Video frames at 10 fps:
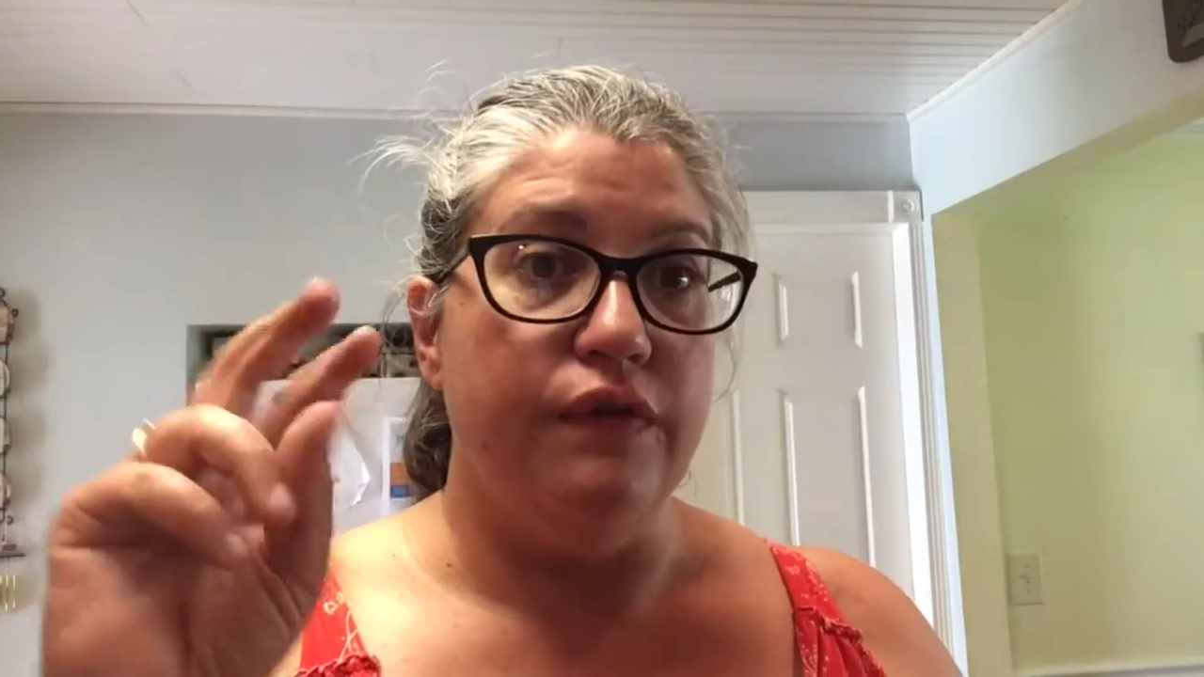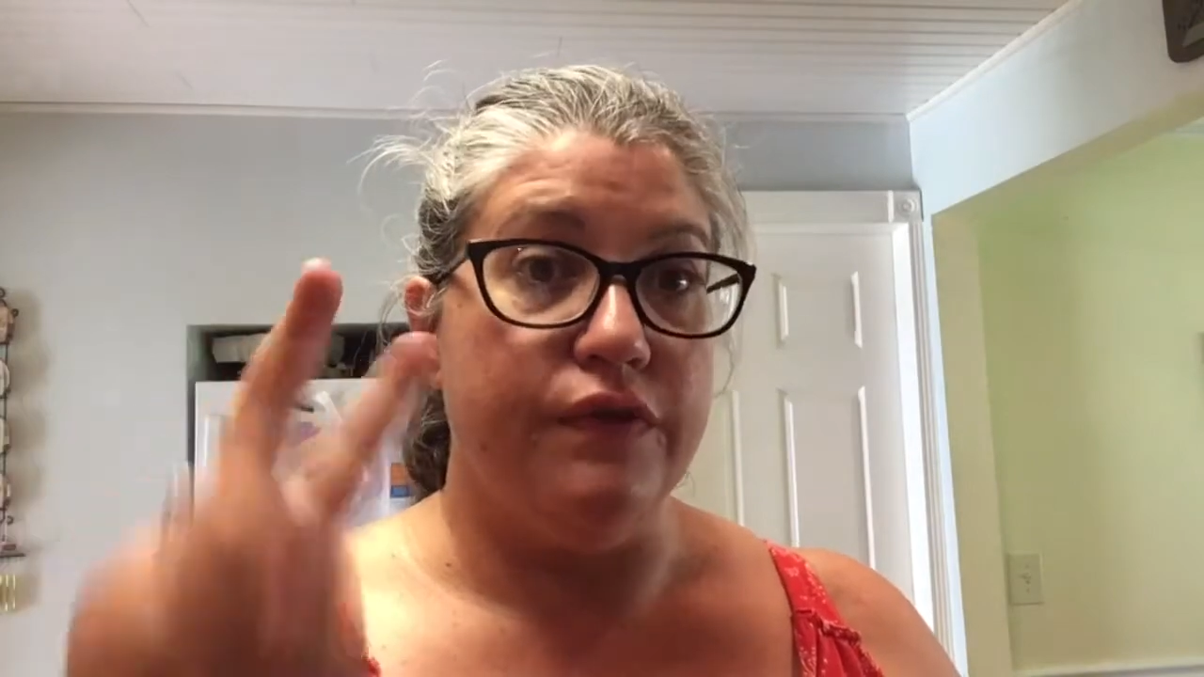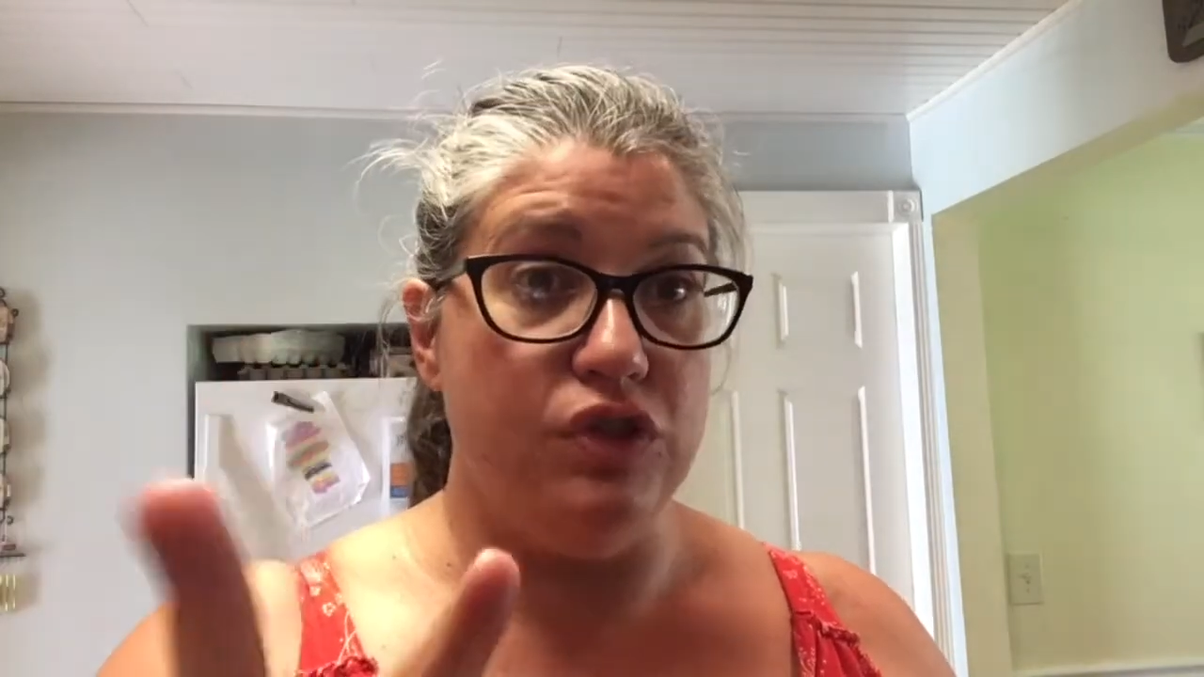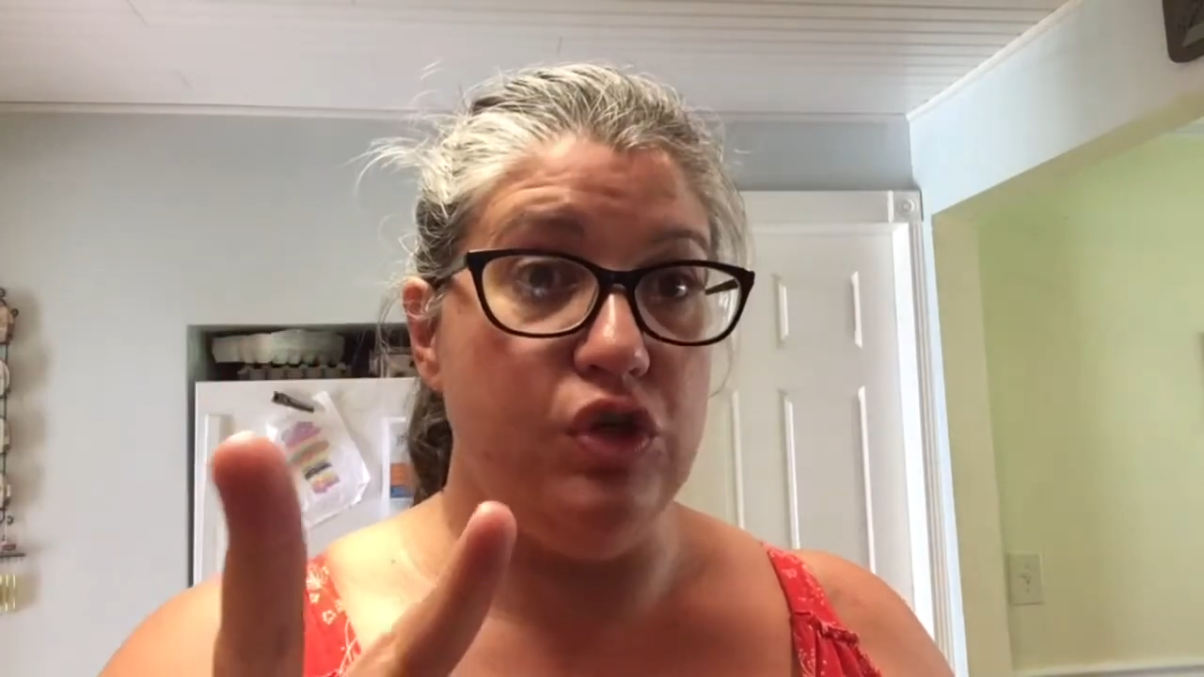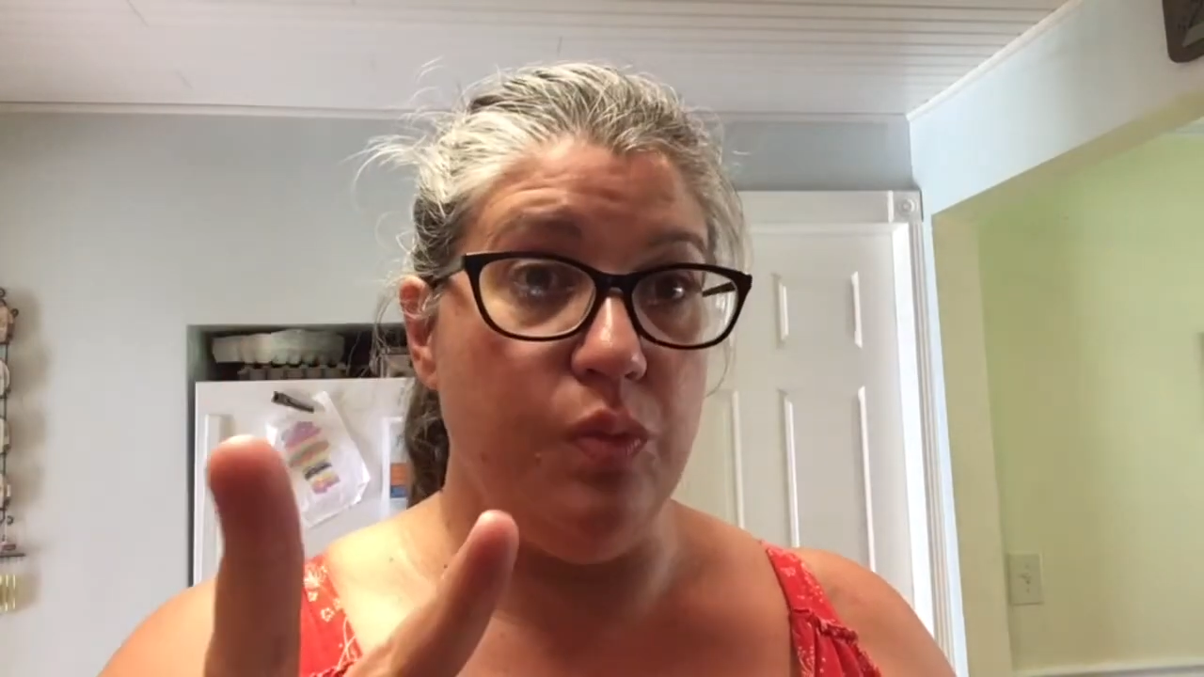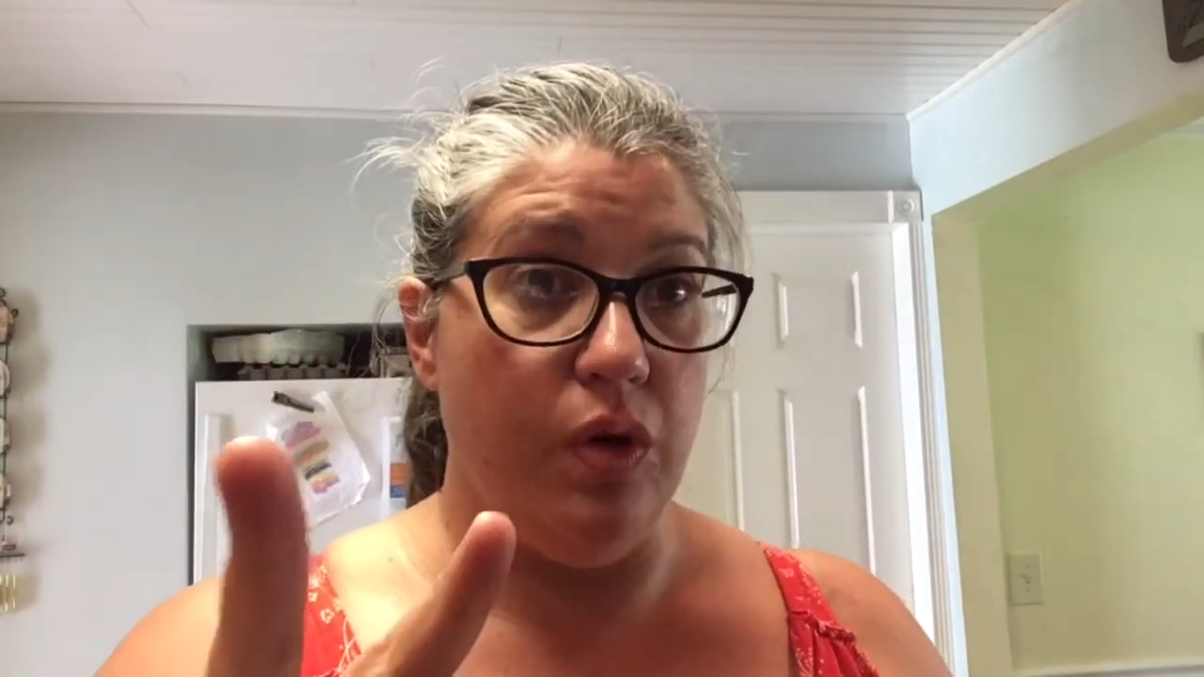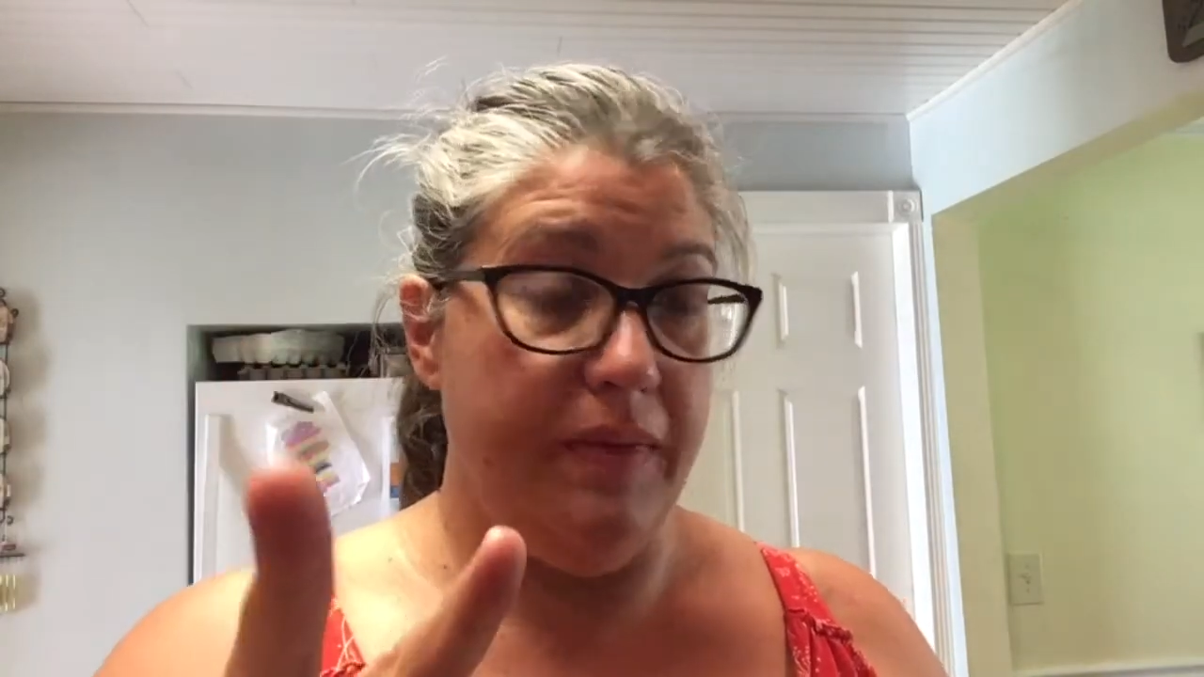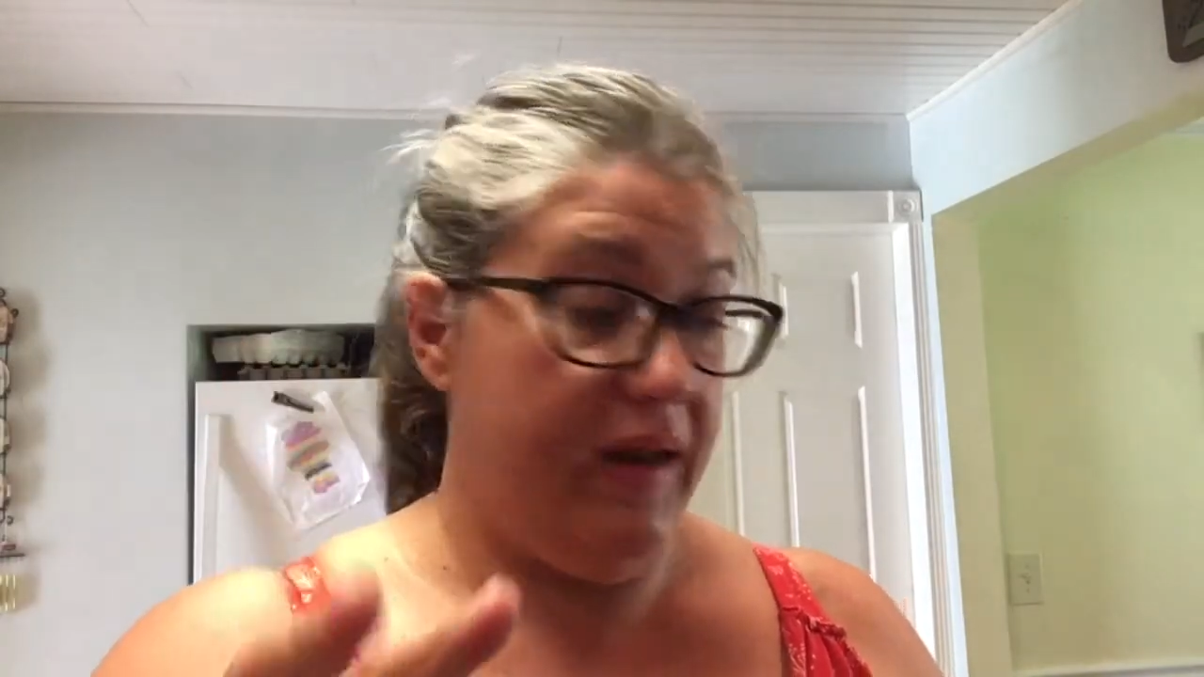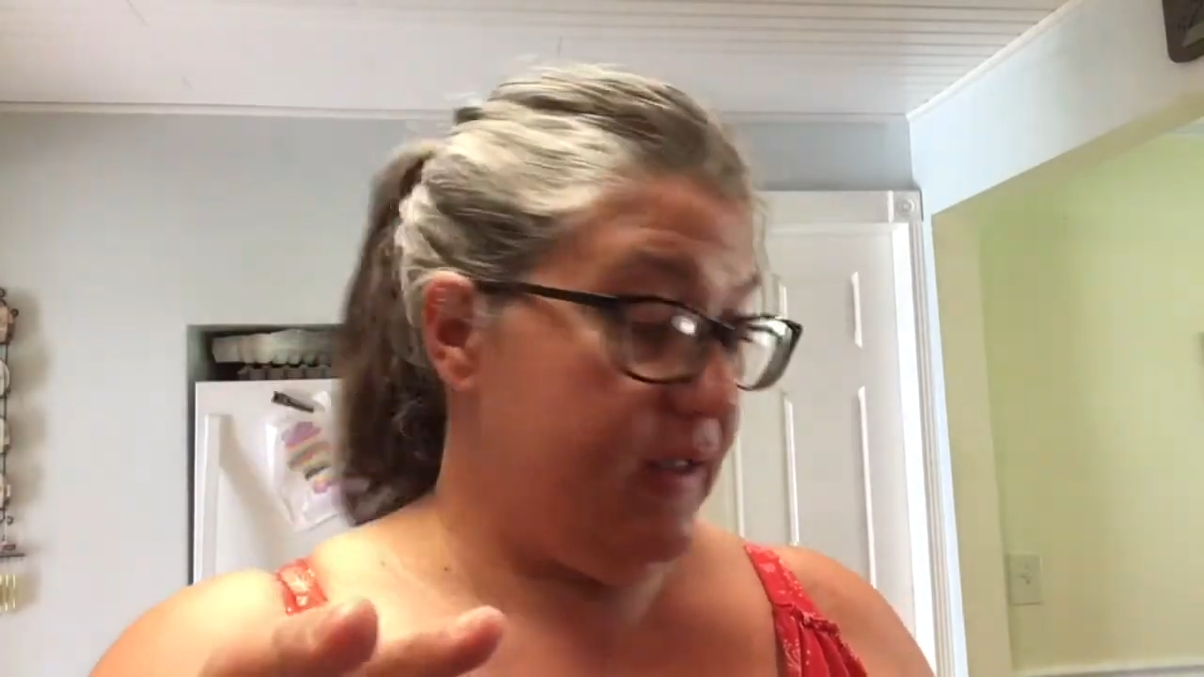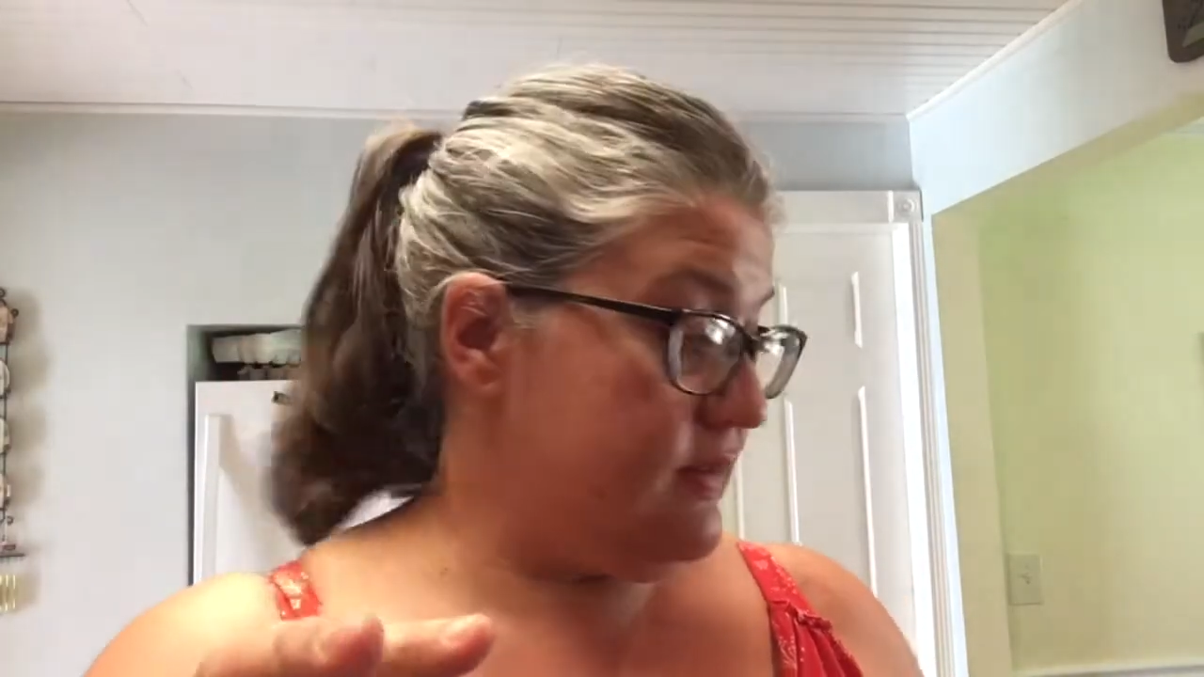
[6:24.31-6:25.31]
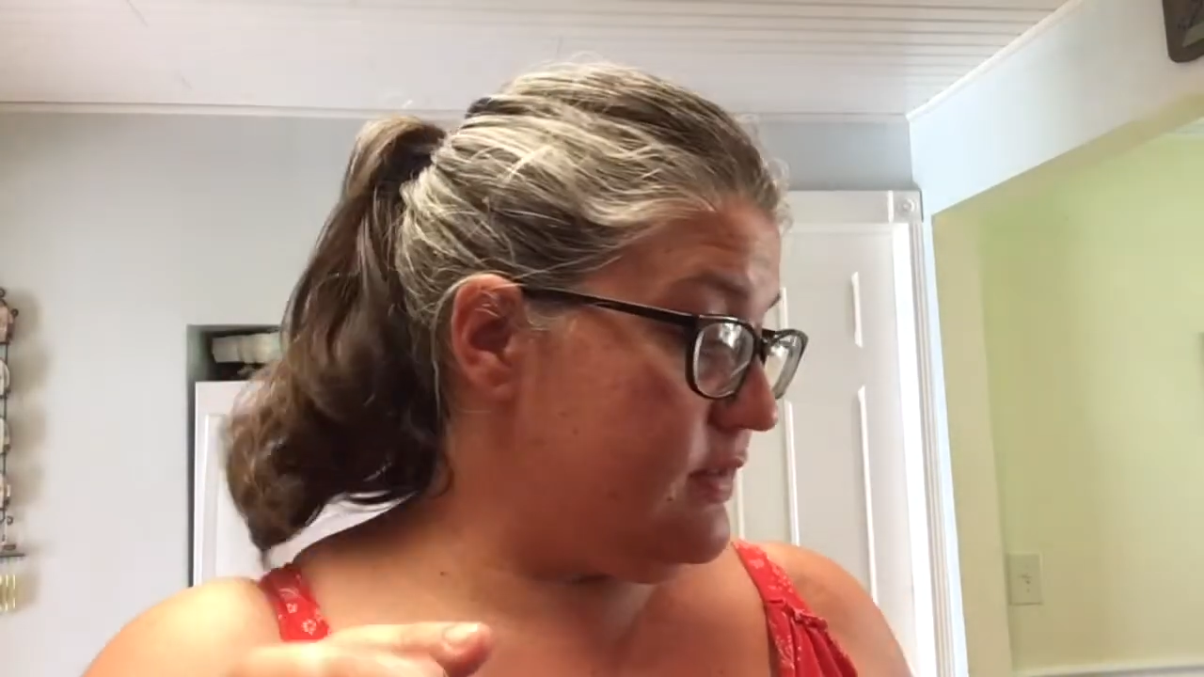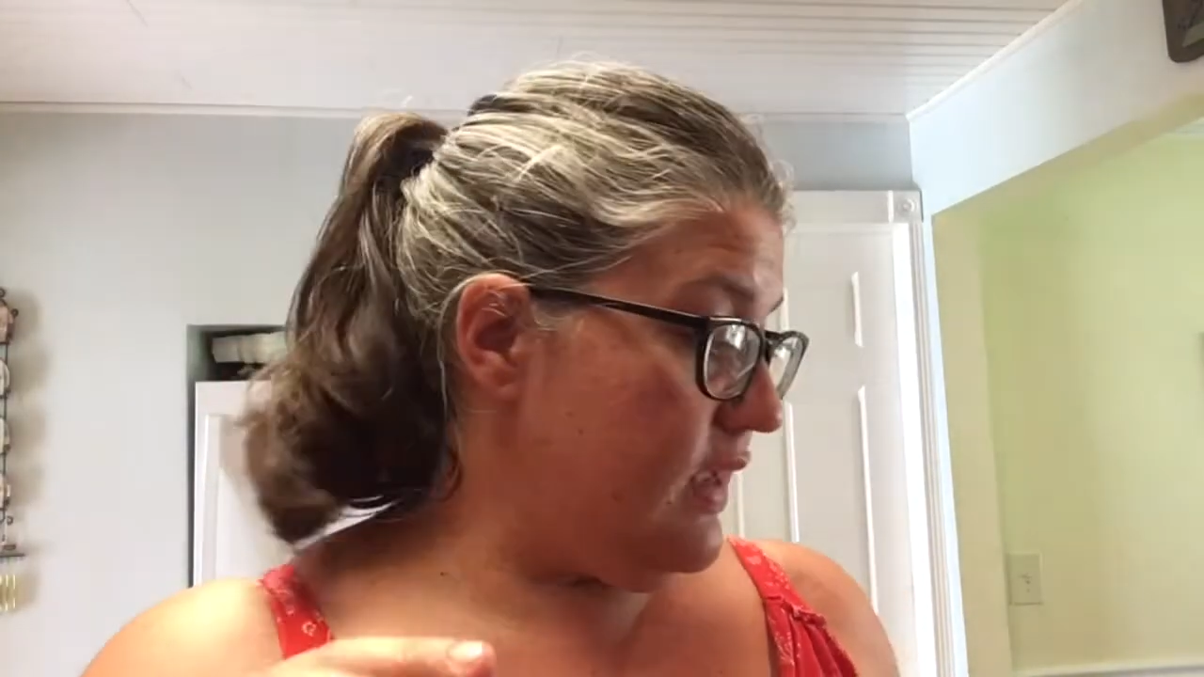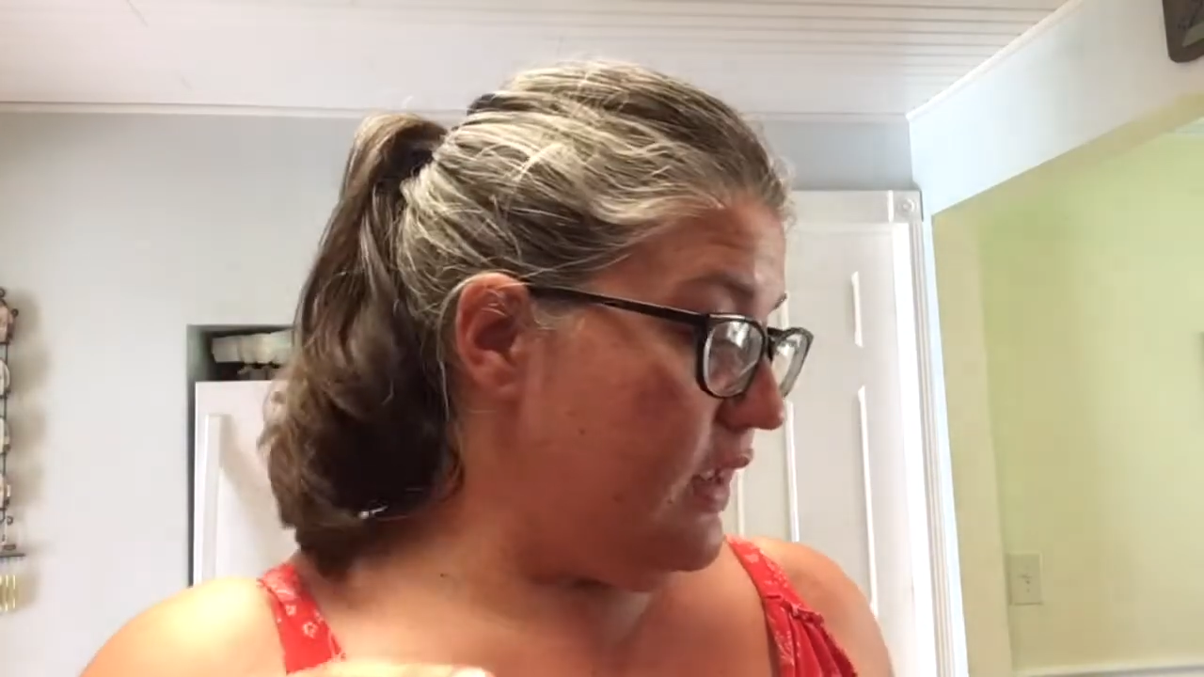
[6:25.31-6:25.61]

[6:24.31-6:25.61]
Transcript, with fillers: for two more minutes.